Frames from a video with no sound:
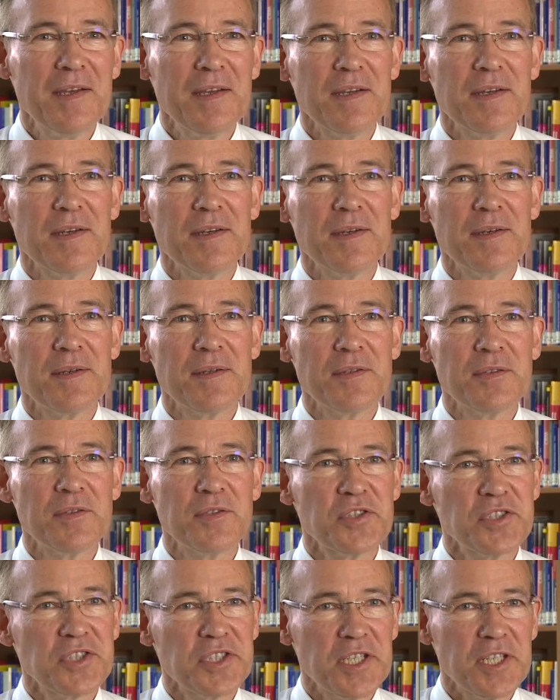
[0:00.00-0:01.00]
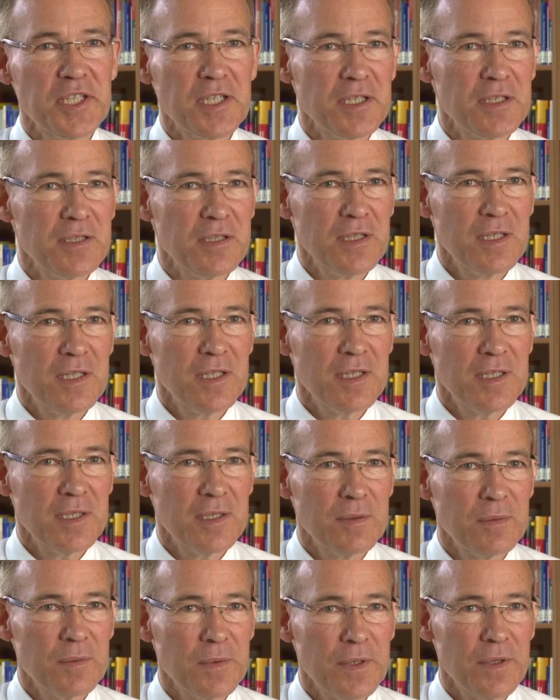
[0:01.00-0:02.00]
to share
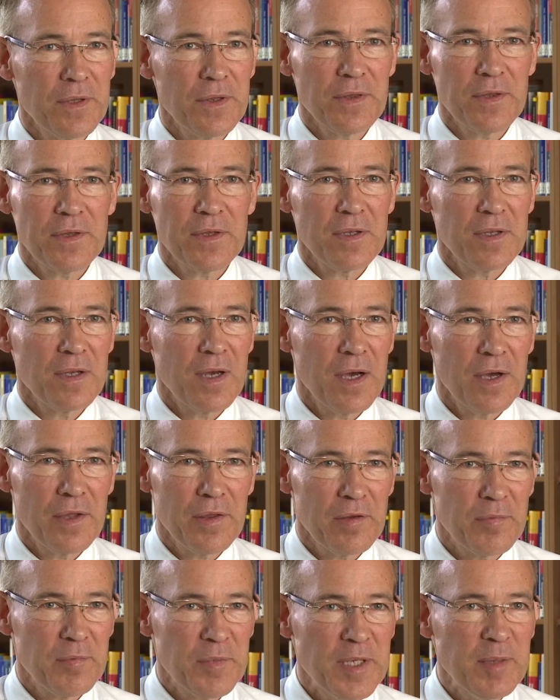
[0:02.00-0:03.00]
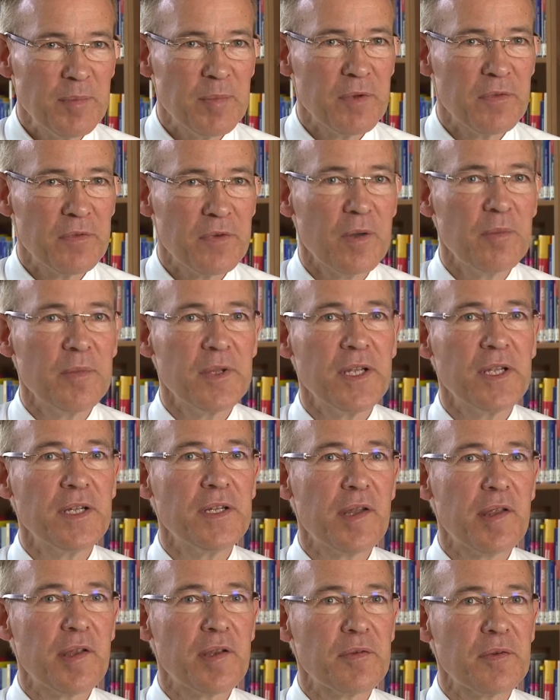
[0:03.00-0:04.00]
with either people from the
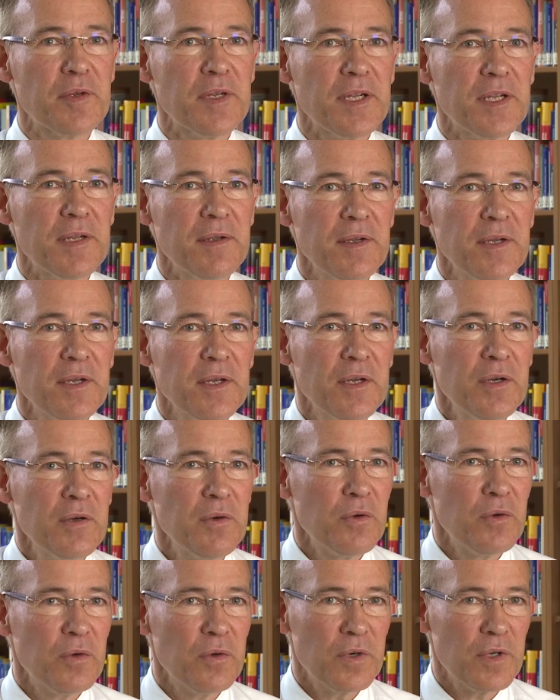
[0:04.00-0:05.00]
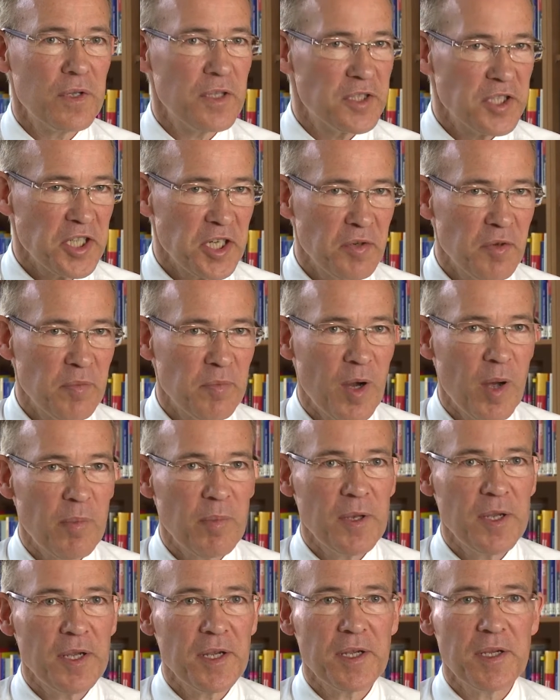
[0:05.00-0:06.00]
industry or the general
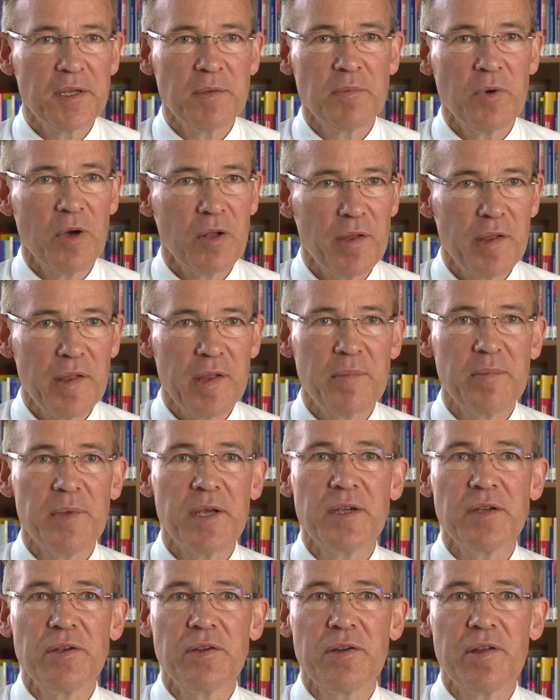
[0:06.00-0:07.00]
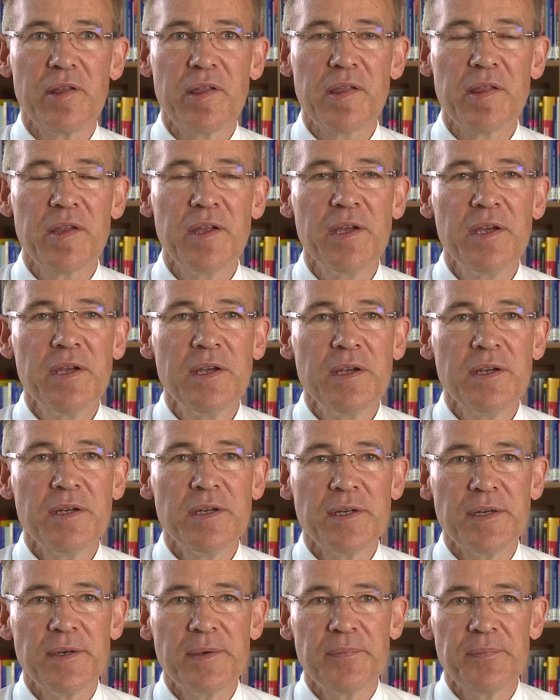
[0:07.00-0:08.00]
public, policymakers,
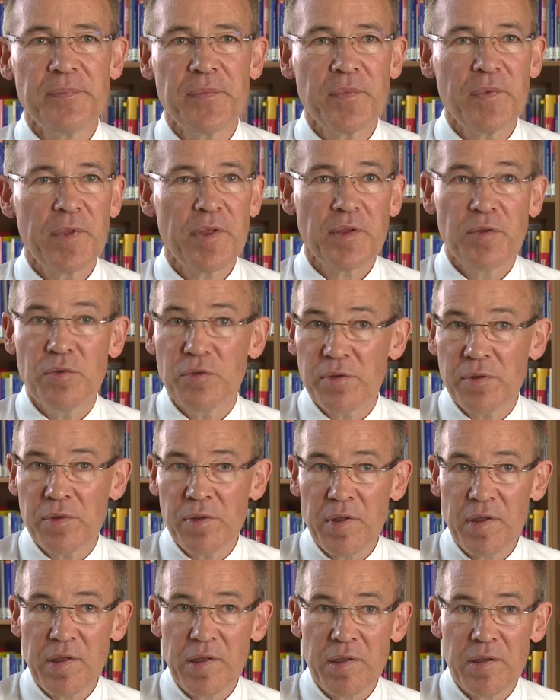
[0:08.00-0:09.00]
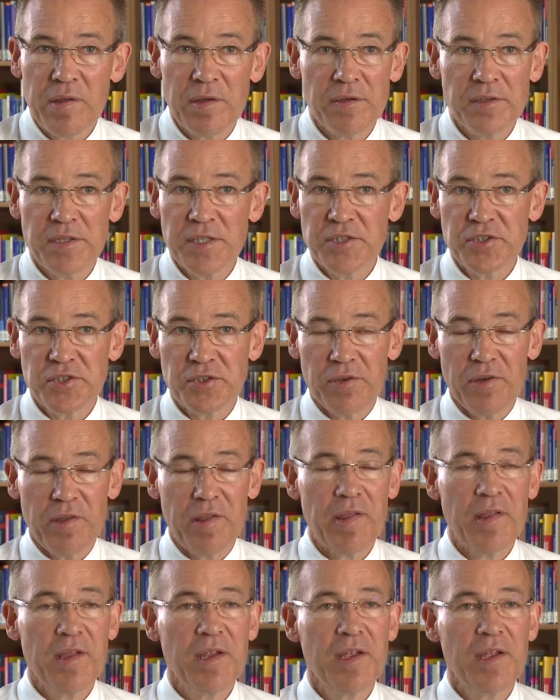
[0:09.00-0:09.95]
students, teachers.